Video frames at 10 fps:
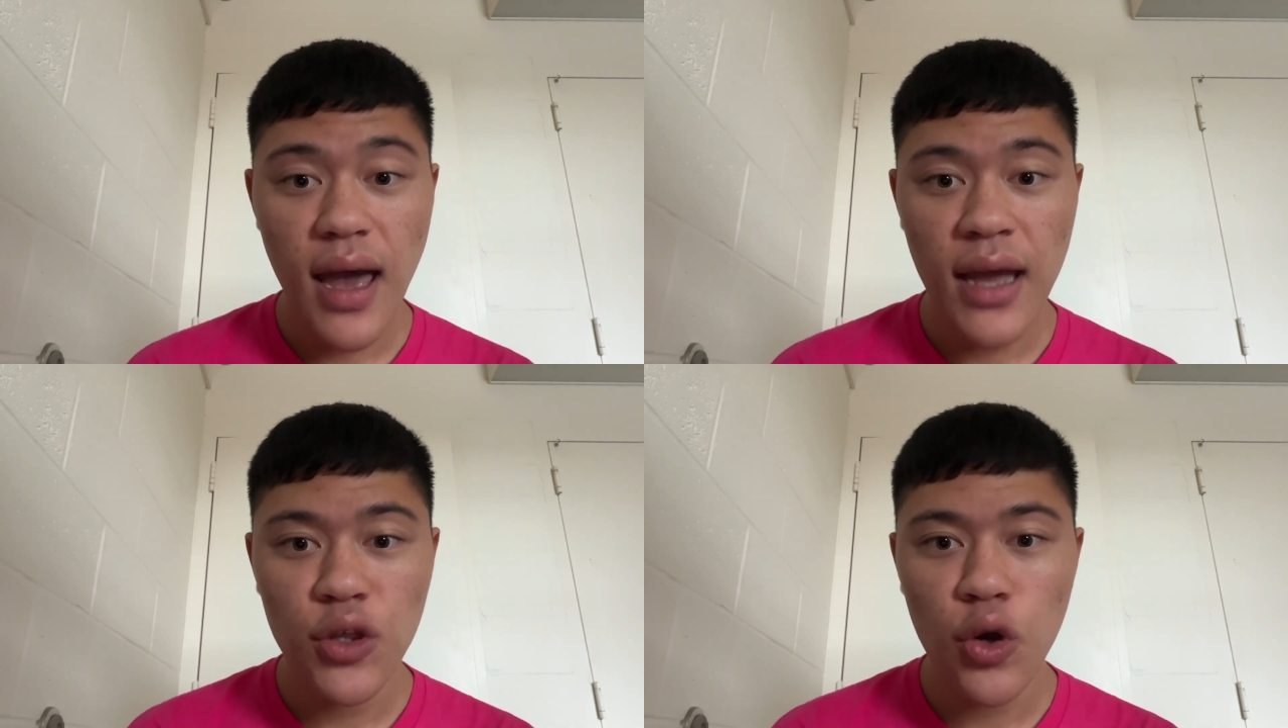
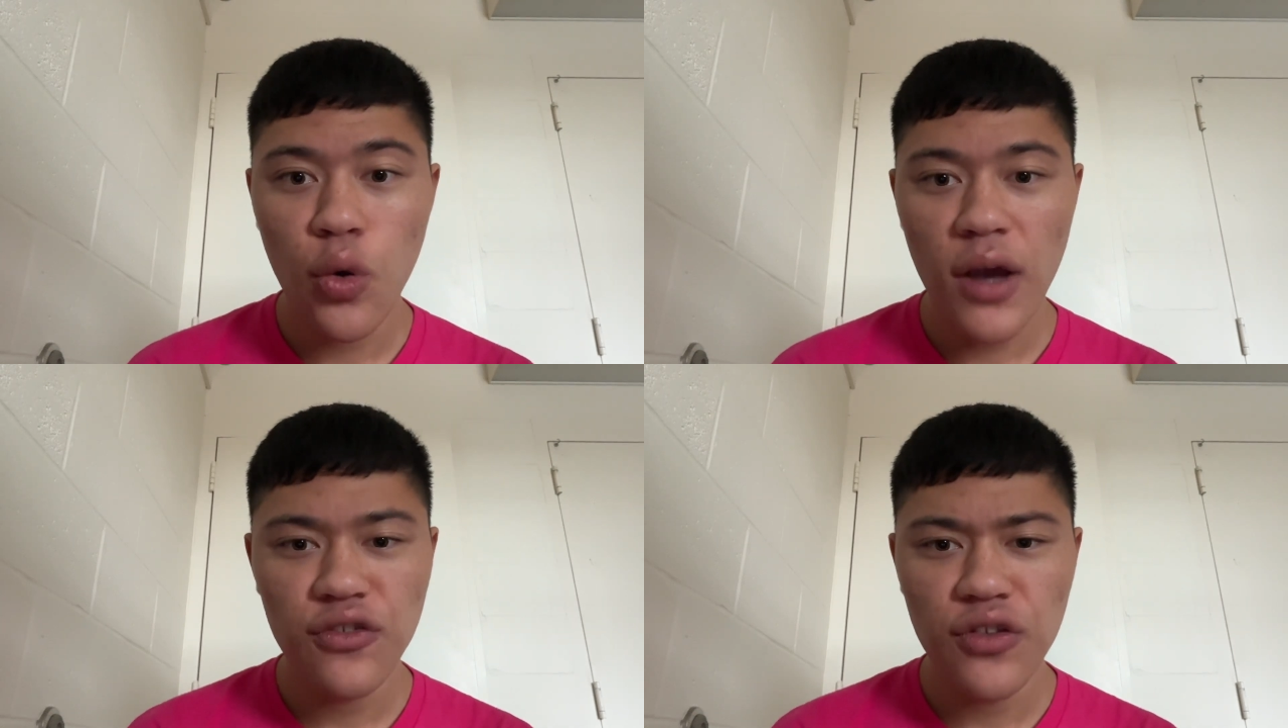I do
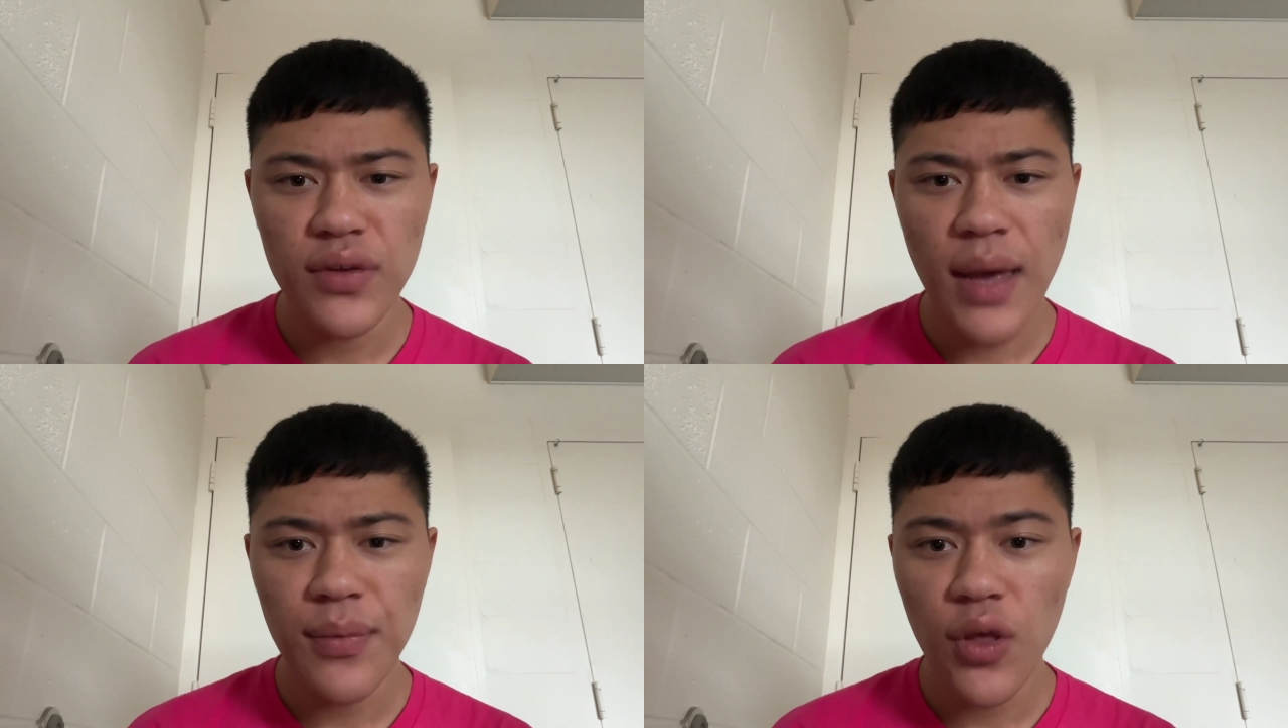question their
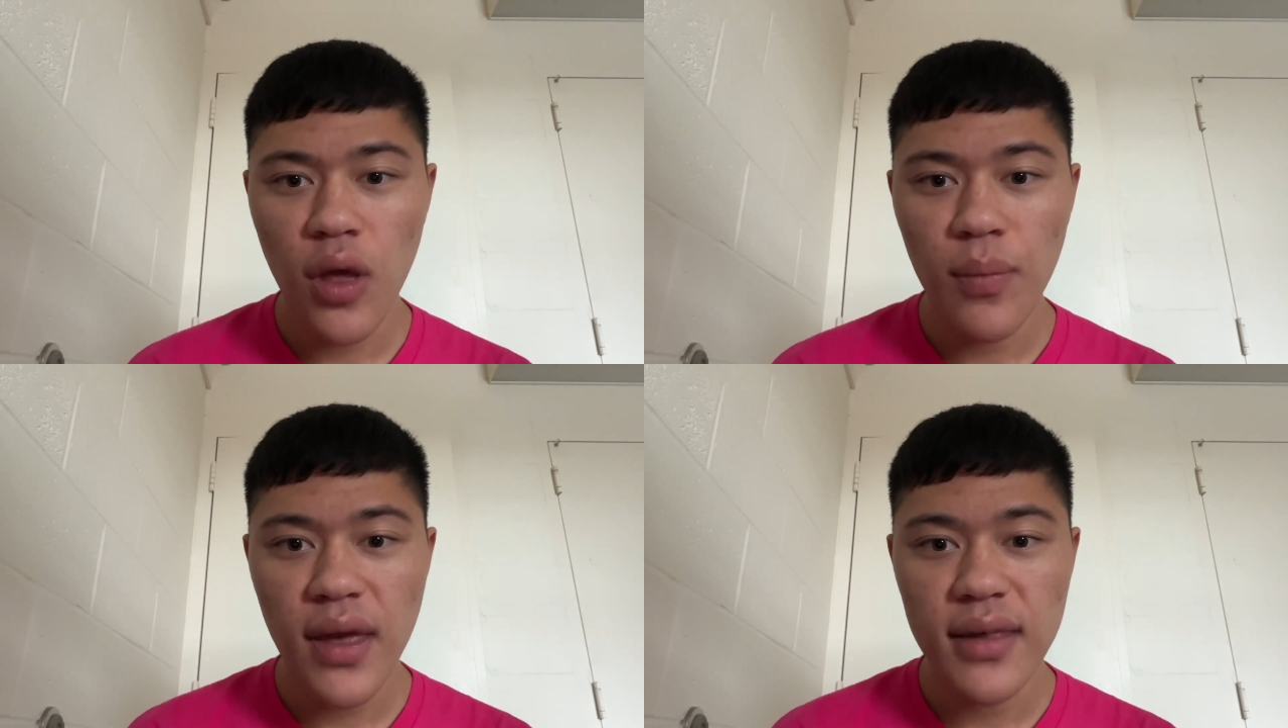depth a
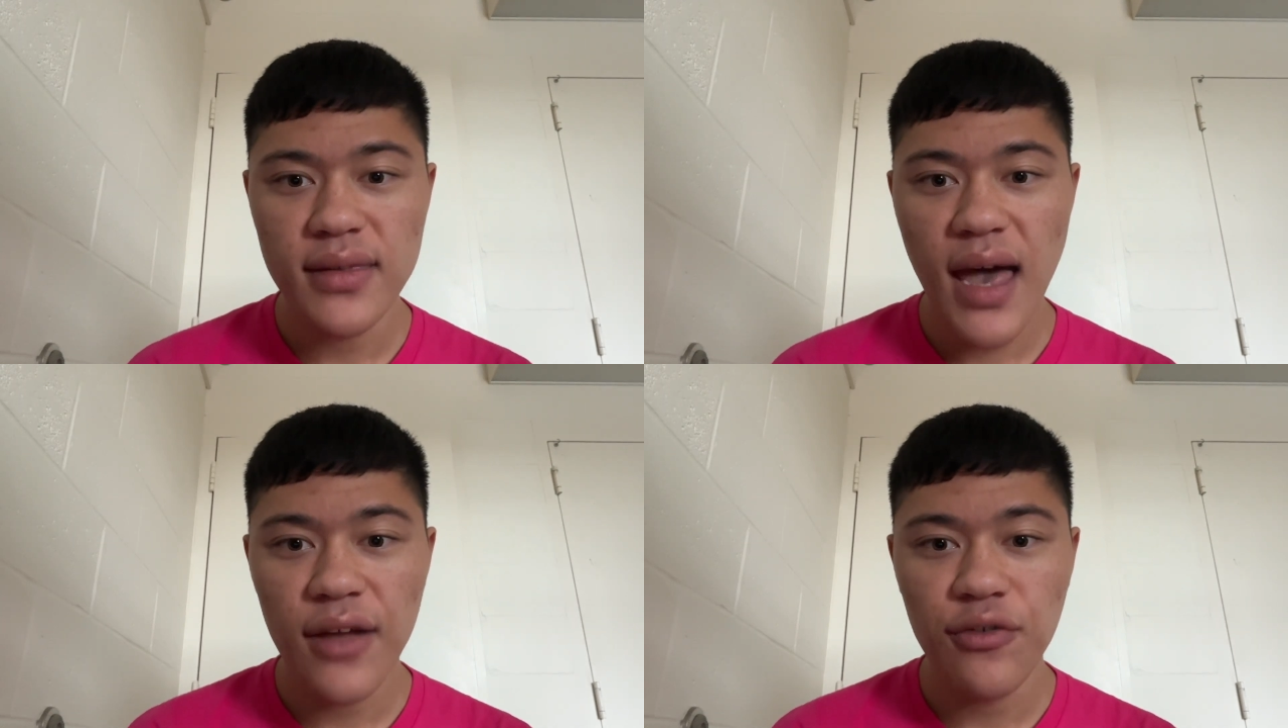little bit
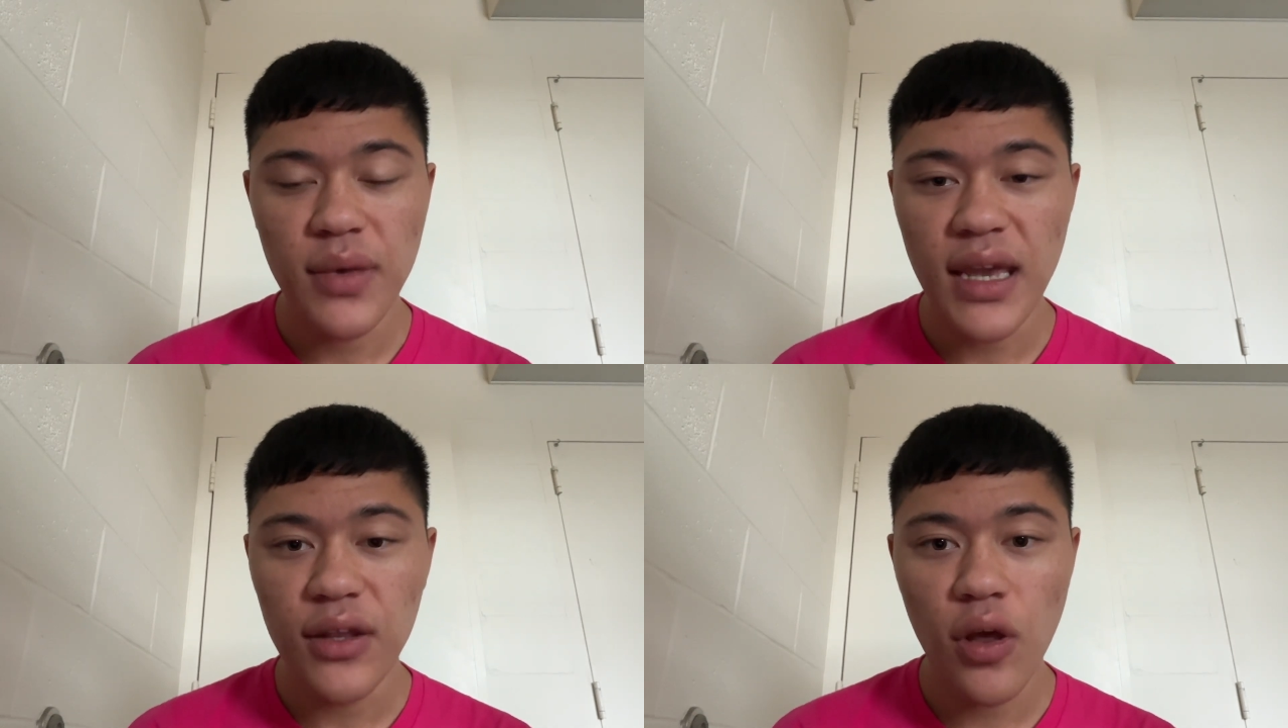aside from
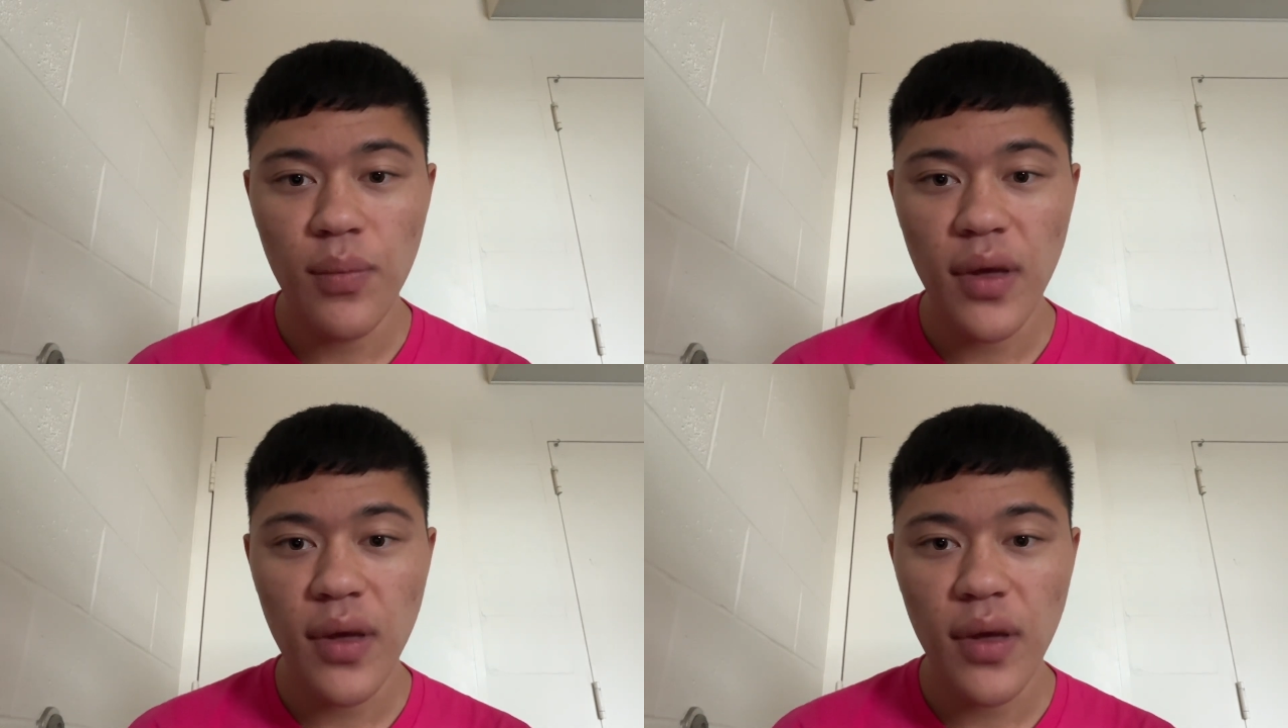Hedel,